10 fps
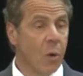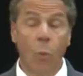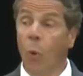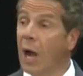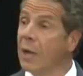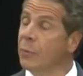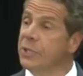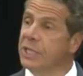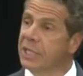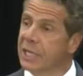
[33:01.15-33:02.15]
Why
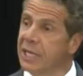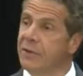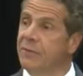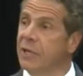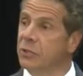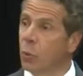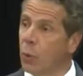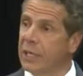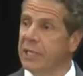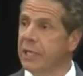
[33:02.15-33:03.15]
would you give a
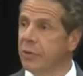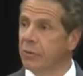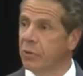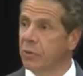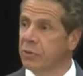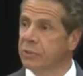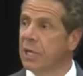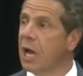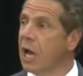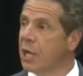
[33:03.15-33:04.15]
20-year-old
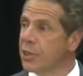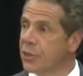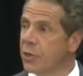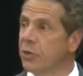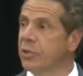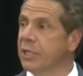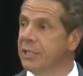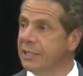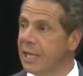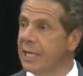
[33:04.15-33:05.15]
a
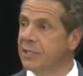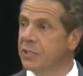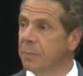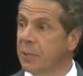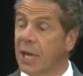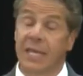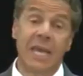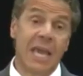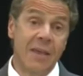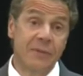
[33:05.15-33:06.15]
30-day
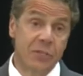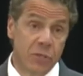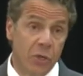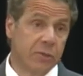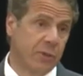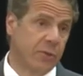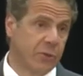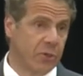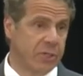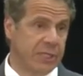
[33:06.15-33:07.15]
supply? If you took the
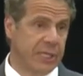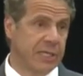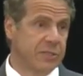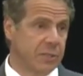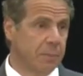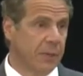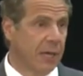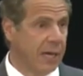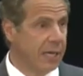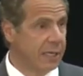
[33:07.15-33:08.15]
30-day
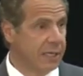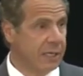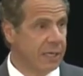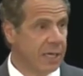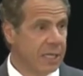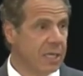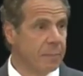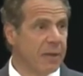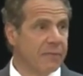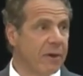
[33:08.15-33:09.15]
supply,
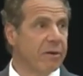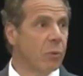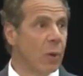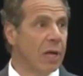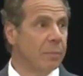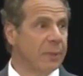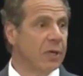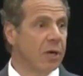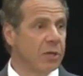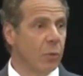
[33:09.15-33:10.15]
you may very well
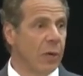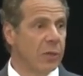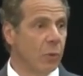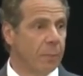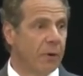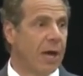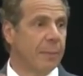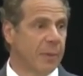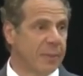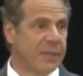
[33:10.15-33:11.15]
be on your way to a
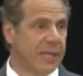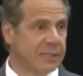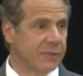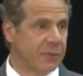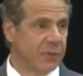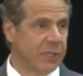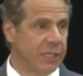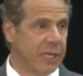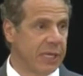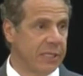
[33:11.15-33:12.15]
problem at the end of
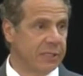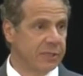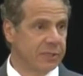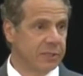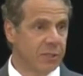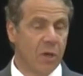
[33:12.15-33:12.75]
30 days,